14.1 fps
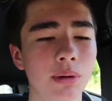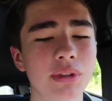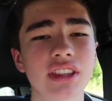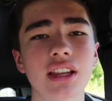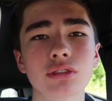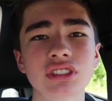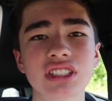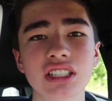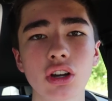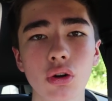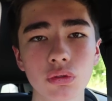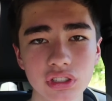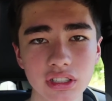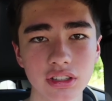I mean that was the
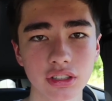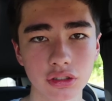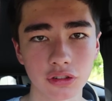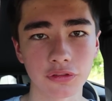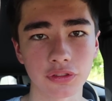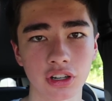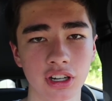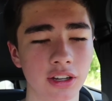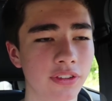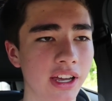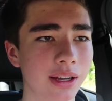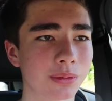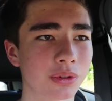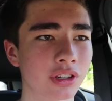only only little flaw I've
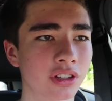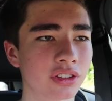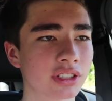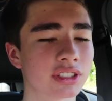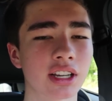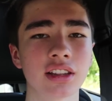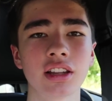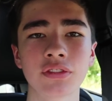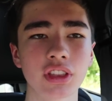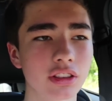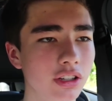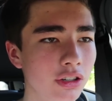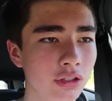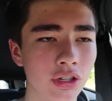had with all this. I love
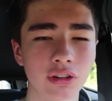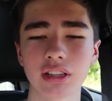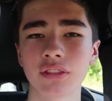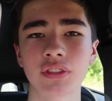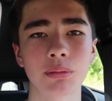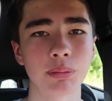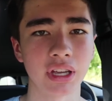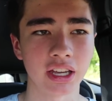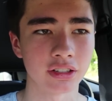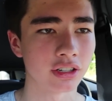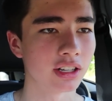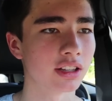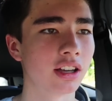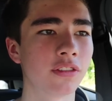the logo, I love the
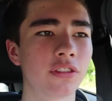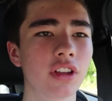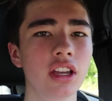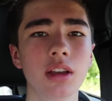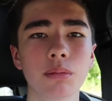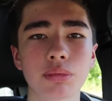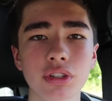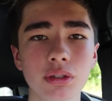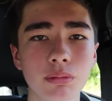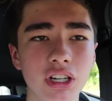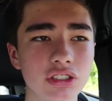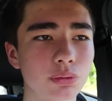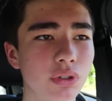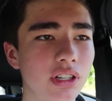banner, I love pretty
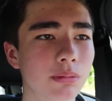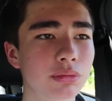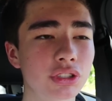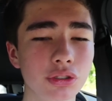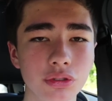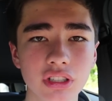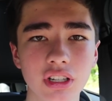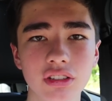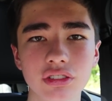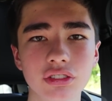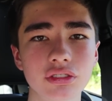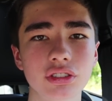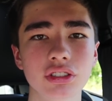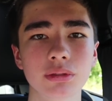much what I'm doing on
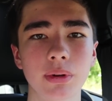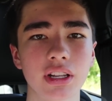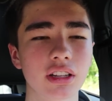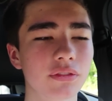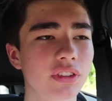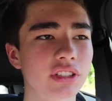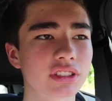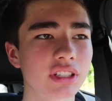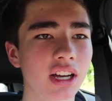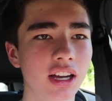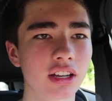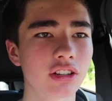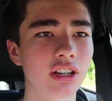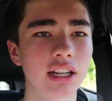YouTube, I love the
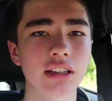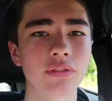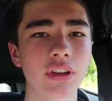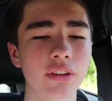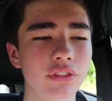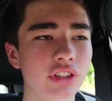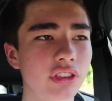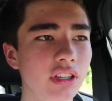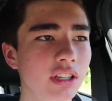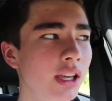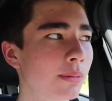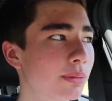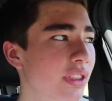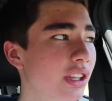style, I love
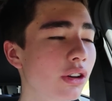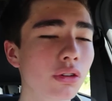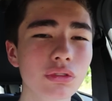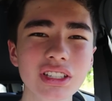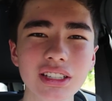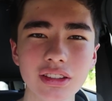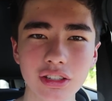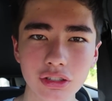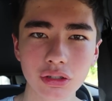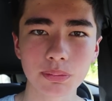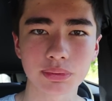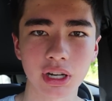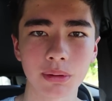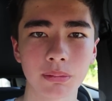everything, and the only
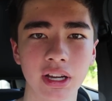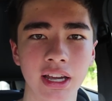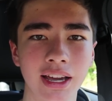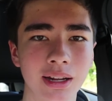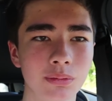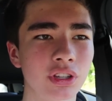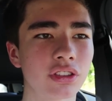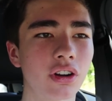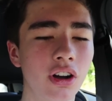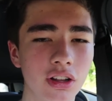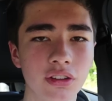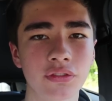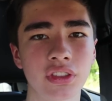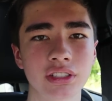little problem I had with
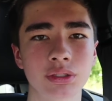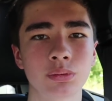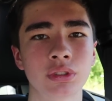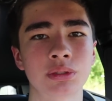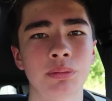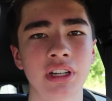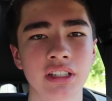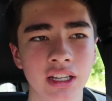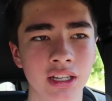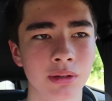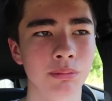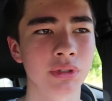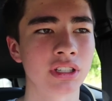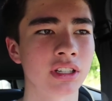all of this was my
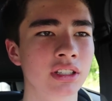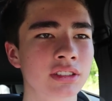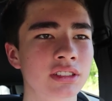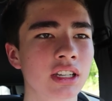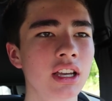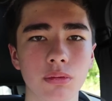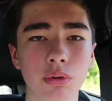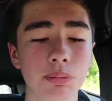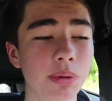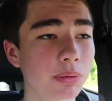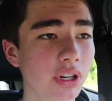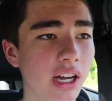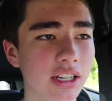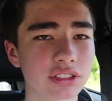name, because when
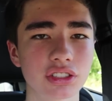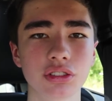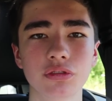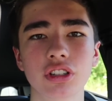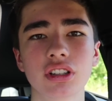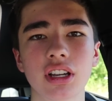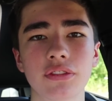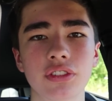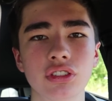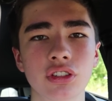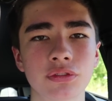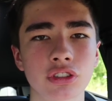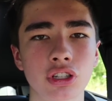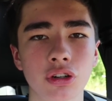people ask you in real life and
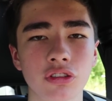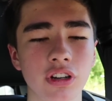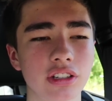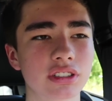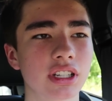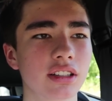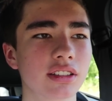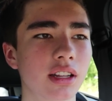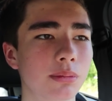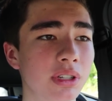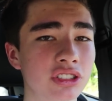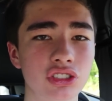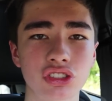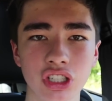you have to go around telling them
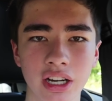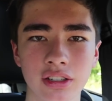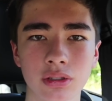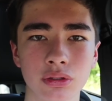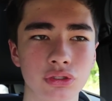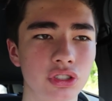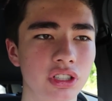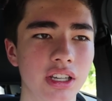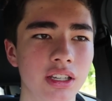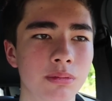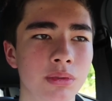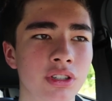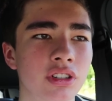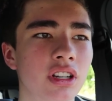it's Jack Ultra
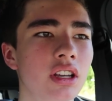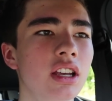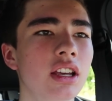Gamer